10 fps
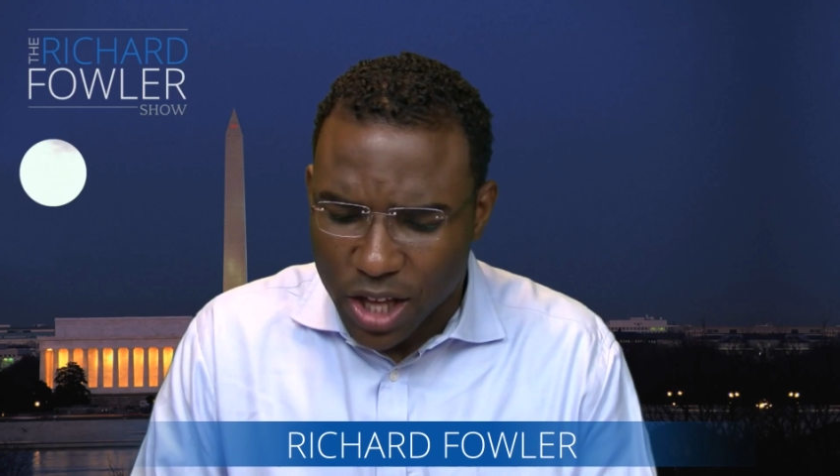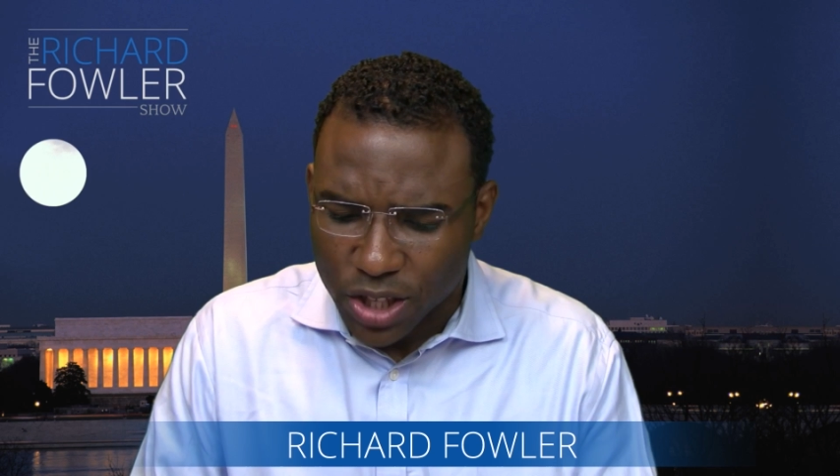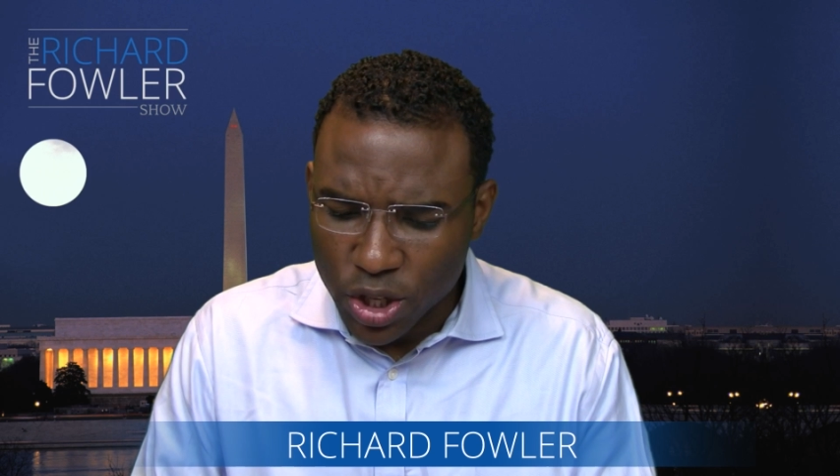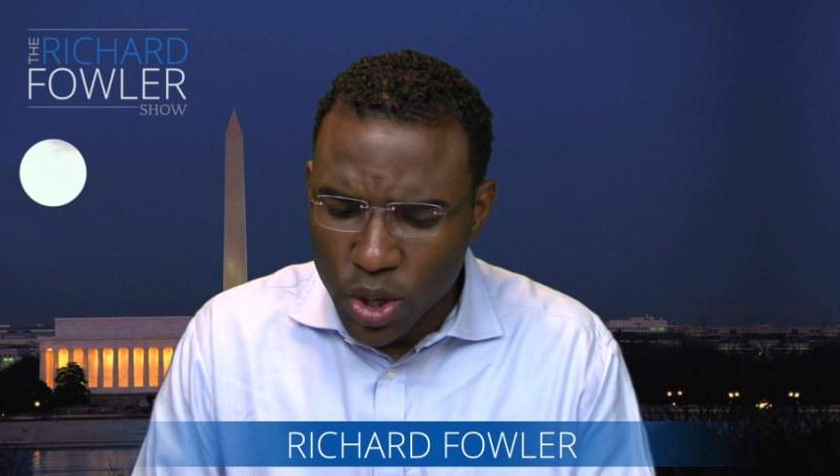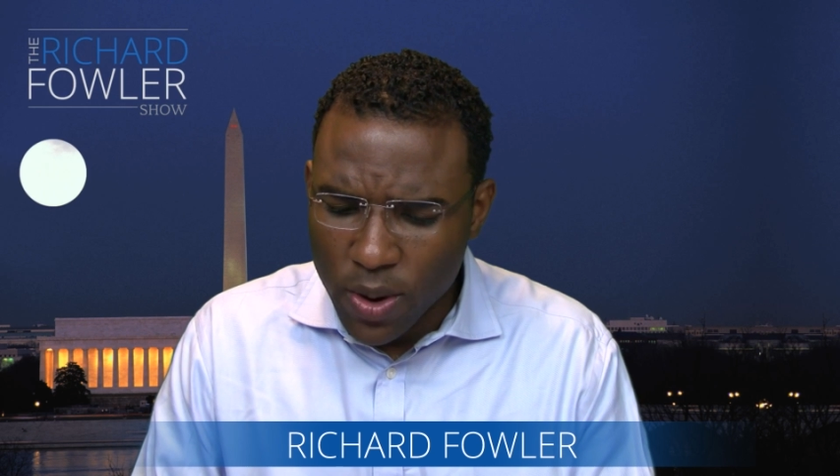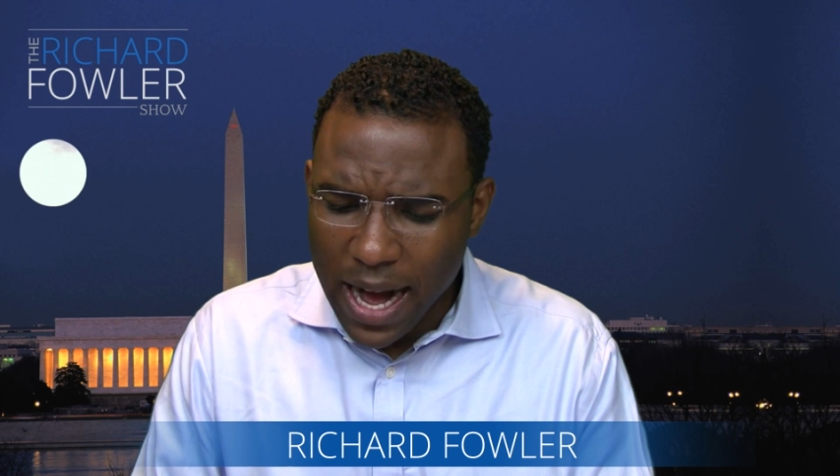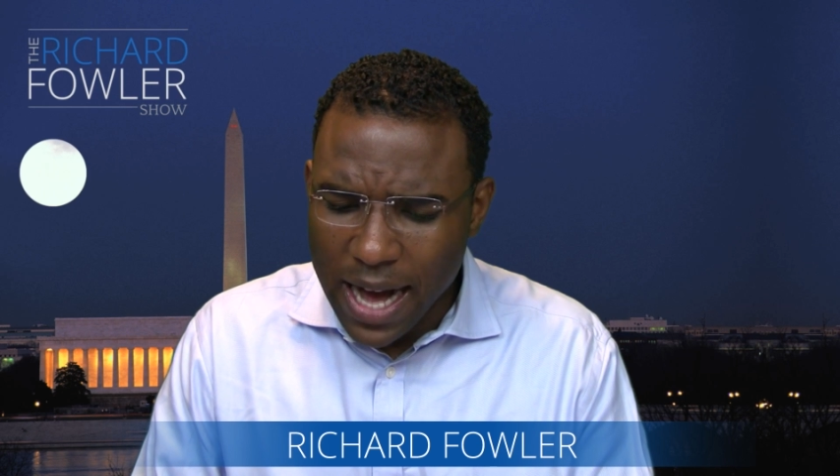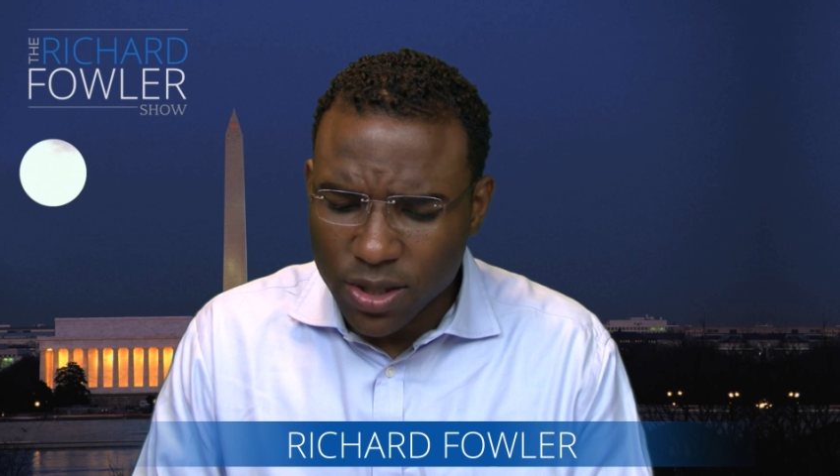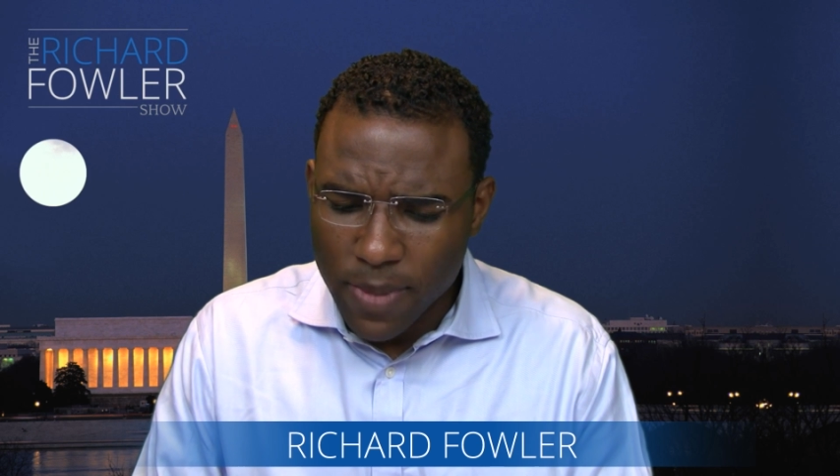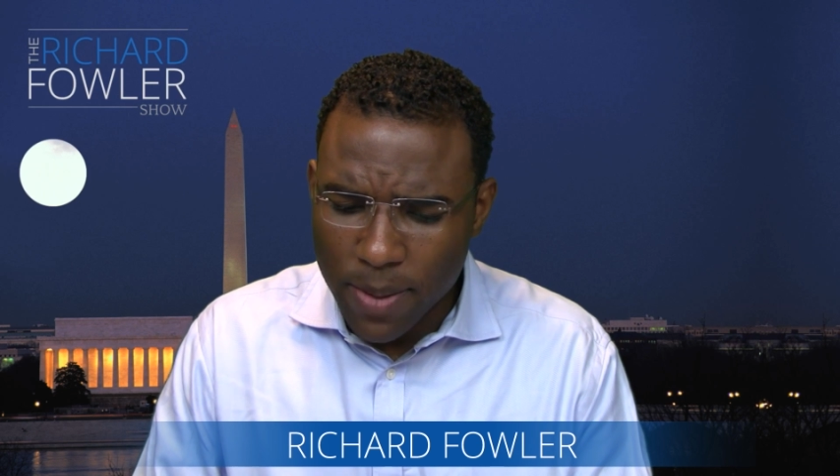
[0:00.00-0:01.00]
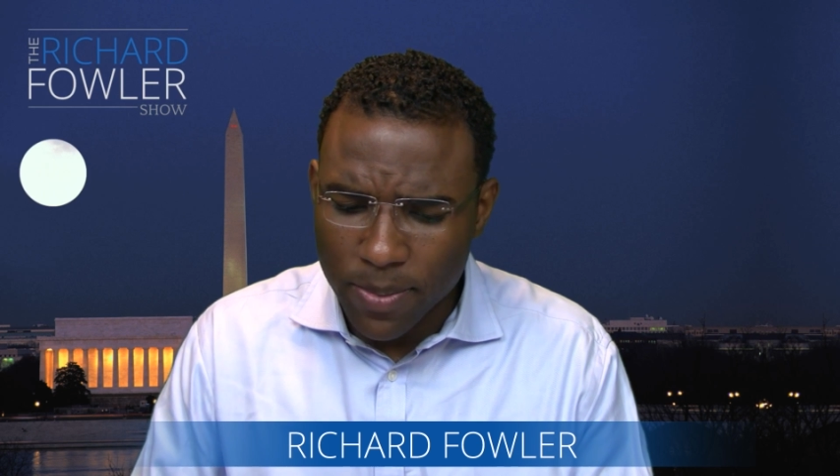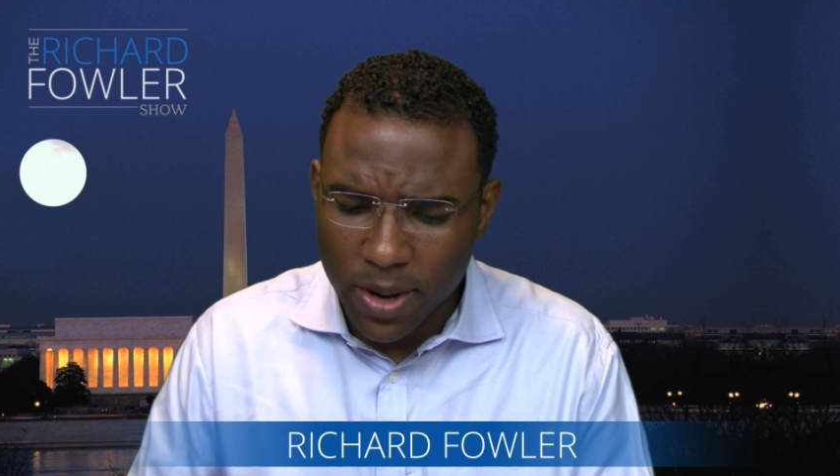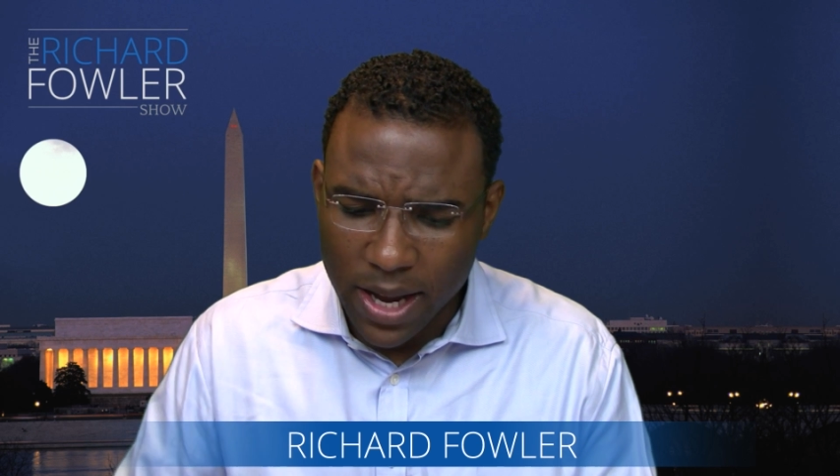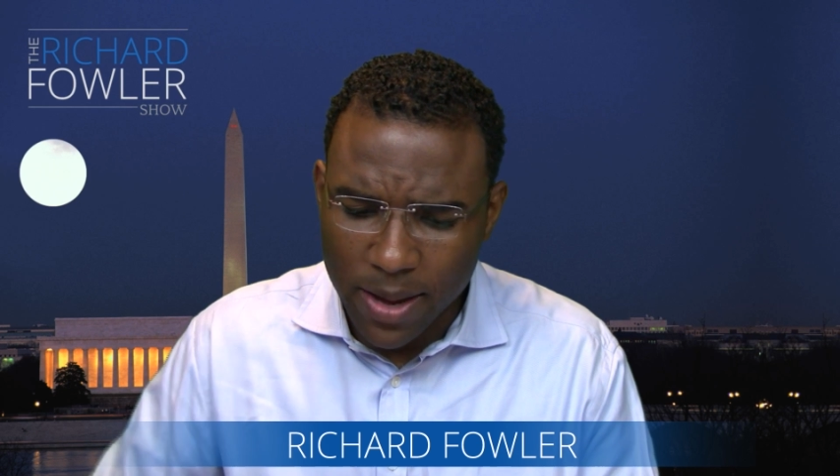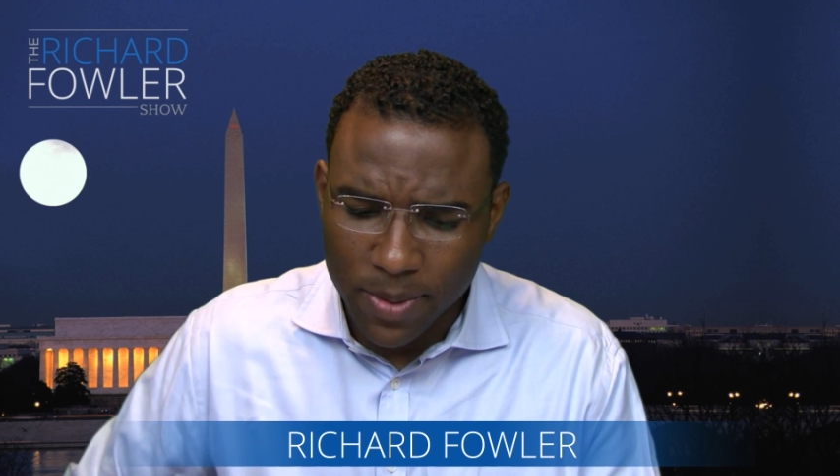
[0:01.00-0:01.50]
So you guys
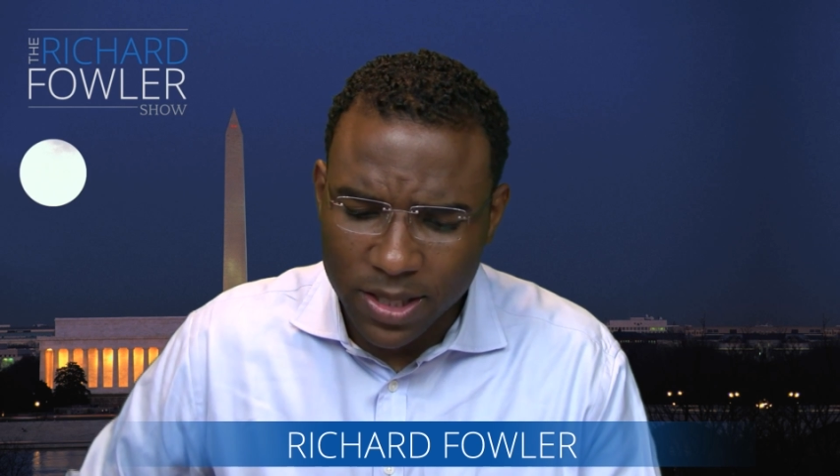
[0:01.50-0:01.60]
remember him.